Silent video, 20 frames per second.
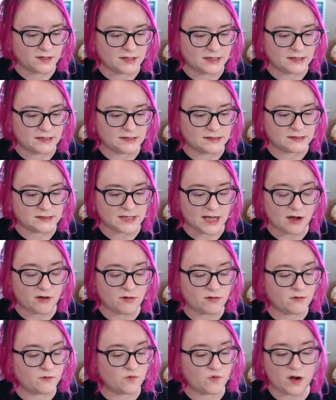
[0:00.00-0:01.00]
He's
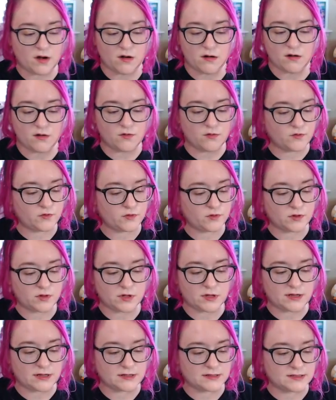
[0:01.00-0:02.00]
out of wherever
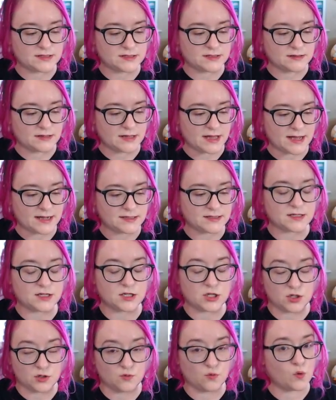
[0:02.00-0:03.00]
the
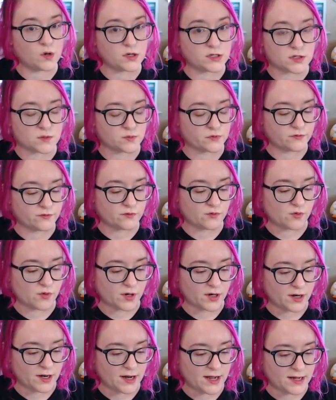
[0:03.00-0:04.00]
execute was
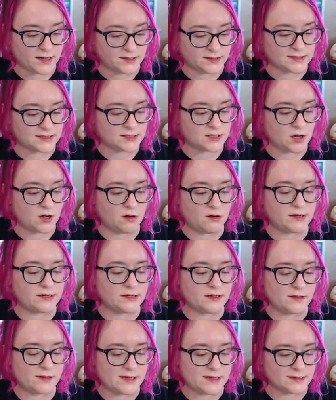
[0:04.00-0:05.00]
before and is
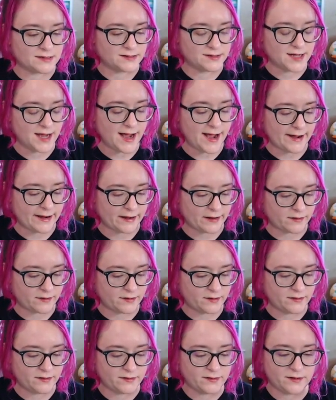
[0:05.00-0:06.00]
on the attack,
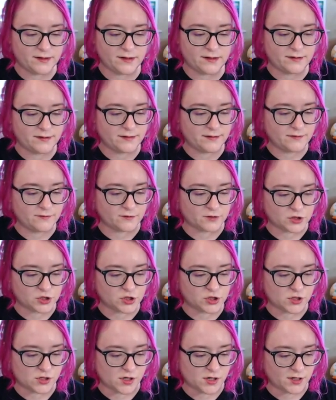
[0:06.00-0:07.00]
for
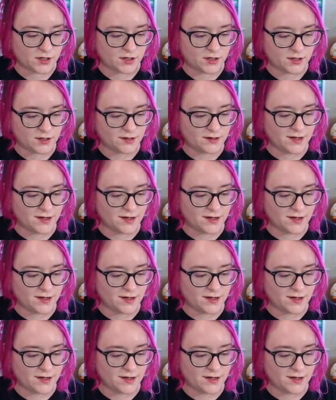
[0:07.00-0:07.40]
sure.